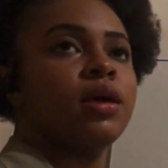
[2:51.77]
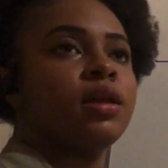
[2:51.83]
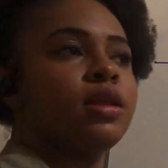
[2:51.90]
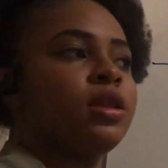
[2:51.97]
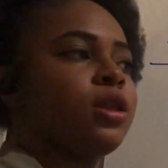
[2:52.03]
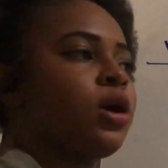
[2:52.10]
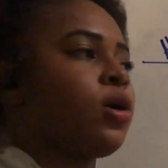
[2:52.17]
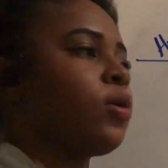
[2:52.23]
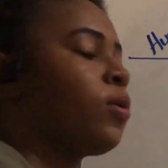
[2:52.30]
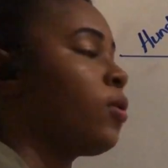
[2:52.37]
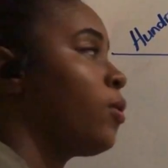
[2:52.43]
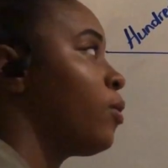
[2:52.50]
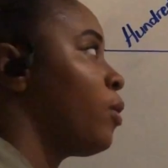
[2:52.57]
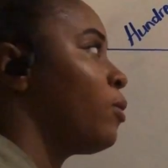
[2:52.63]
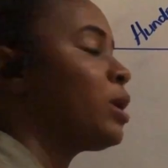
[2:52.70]
Now,
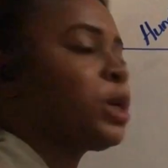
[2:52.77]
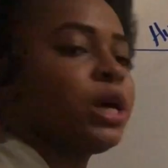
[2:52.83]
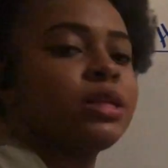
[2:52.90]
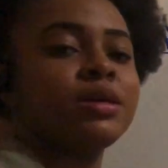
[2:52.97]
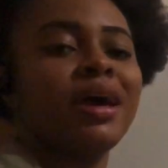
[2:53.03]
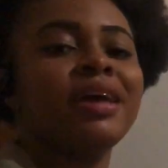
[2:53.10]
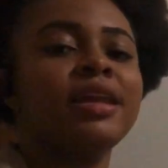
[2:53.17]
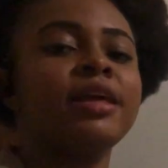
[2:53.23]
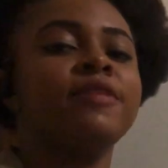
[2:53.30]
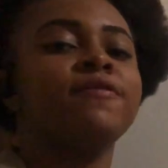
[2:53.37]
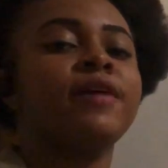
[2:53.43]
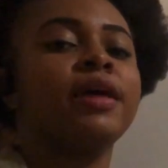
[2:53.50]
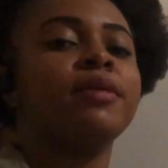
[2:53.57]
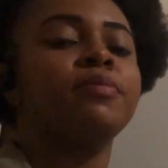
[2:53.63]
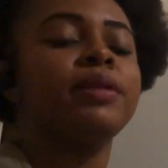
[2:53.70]
when we try to identify
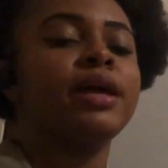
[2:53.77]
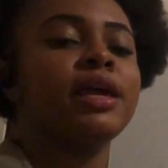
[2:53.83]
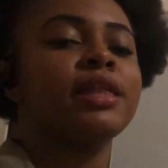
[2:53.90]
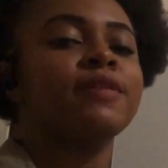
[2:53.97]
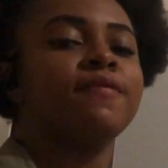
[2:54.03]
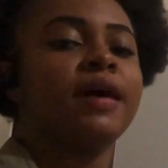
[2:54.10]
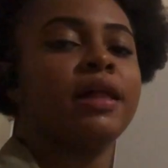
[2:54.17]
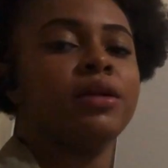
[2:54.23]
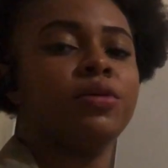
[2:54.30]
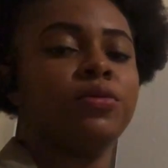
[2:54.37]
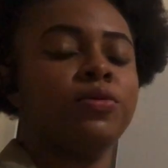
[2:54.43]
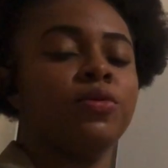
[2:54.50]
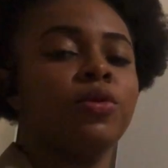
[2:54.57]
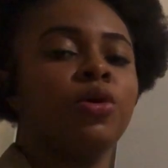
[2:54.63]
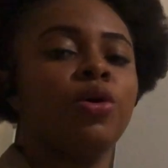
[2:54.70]
the place value
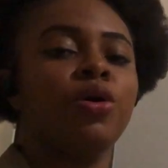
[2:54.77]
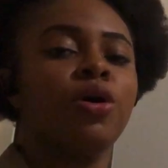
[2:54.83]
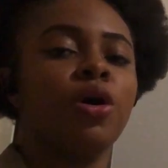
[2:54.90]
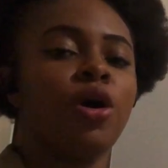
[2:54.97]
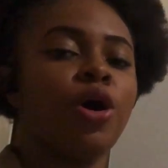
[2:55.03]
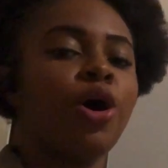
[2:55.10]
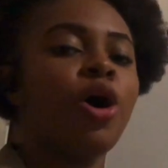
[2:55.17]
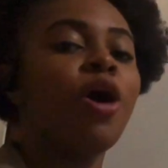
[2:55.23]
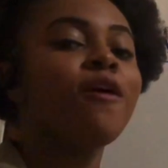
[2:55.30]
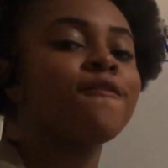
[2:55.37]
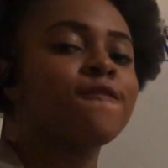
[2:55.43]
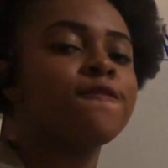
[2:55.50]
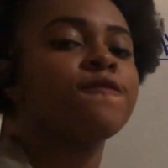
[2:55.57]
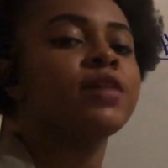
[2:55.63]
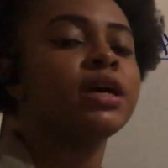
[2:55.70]
of
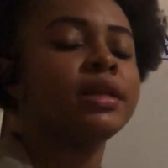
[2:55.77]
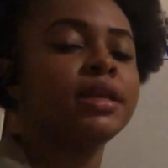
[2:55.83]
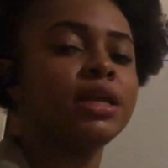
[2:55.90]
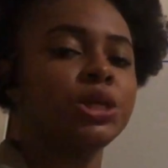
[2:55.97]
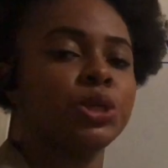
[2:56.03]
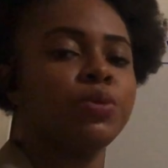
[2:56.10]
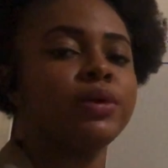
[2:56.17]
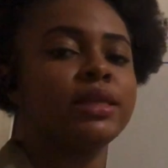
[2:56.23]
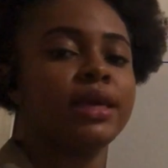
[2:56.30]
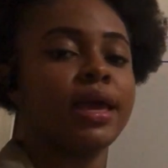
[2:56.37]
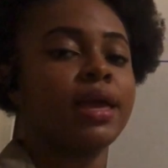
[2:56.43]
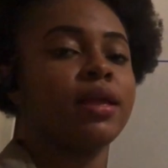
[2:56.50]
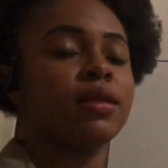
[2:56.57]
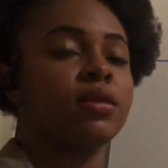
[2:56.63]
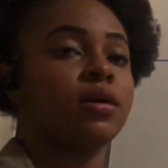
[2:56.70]
a digit, we take
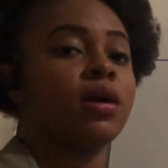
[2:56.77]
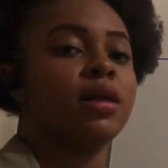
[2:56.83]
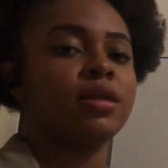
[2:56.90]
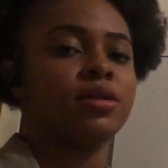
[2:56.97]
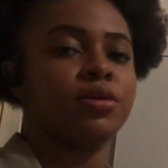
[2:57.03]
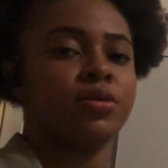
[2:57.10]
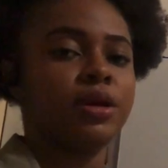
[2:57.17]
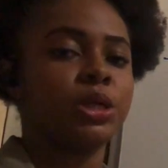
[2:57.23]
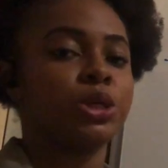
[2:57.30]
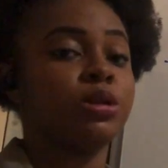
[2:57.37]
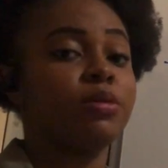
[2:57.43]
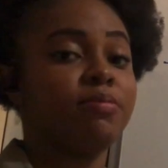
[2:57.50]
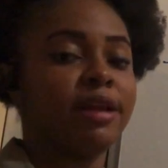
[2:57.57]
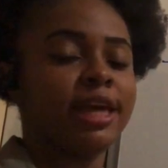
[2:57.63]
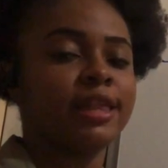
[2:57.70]
into consideration the
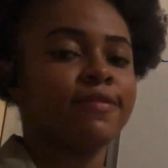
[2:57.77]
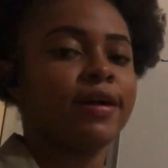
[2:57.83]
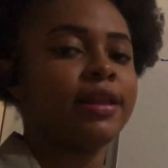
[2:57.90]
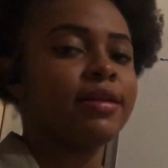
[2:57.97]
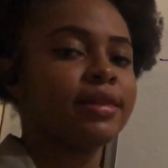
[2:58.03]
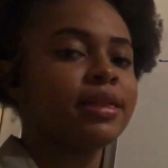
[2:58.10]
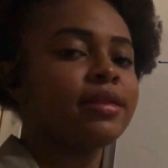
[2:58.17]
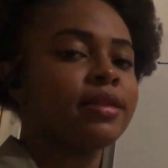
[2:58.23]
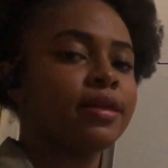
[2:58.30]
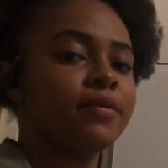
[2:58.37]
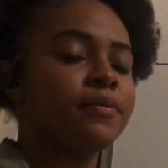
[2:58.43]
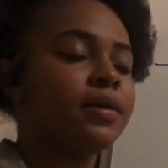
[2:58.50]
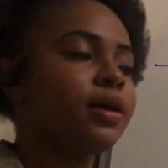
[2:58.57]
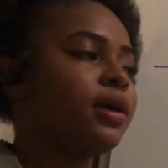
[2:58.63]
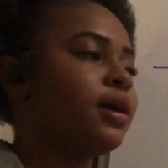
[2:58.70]
place value system.
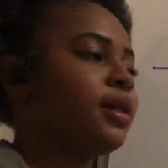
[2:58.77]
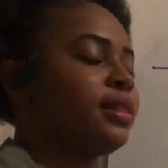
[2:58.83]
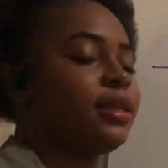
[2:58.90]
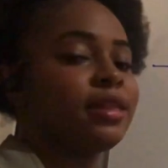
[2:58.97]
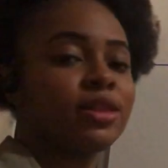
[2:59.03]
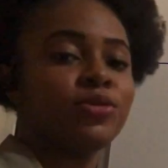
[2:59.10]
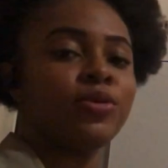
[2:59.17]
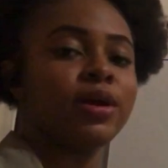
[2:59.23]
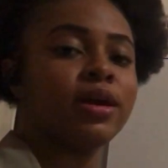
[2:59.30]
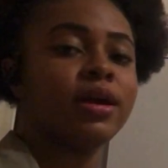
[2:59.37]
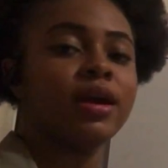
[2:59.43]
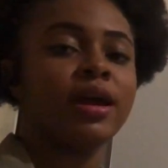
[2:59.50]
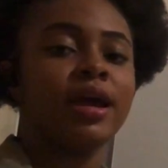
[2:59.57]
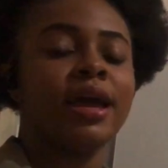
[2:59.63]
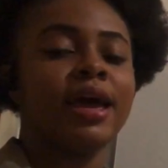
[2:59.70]
This is where
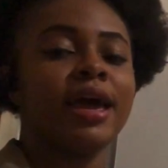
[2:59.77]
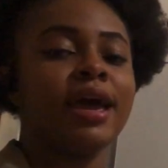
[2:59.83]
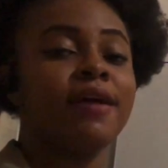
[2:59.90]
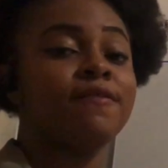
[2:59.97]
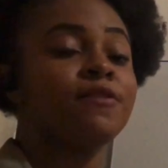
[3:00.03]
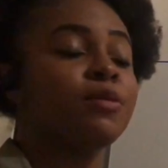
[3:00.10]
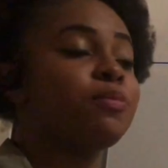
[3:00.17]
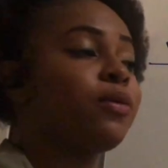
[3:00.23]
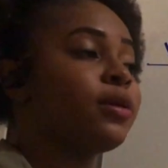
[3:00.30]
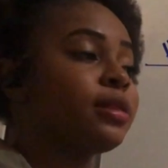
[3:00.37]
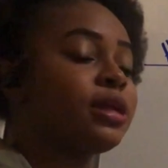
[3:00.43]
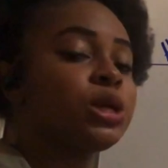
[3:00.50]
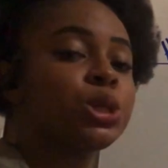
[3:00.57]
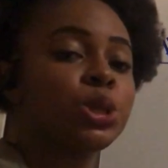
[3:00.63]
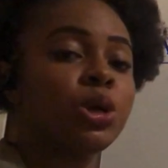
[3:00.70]
every
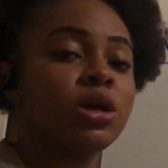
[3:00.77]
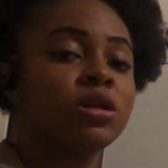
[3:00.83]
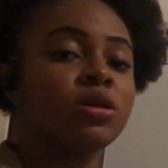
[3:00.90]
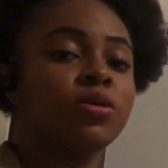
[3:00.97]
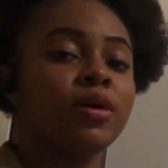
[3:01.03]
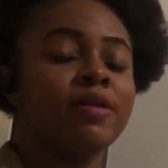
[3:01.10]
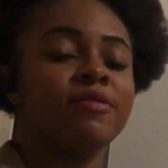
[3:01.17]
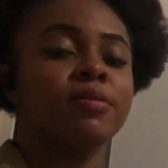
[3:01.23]
position or every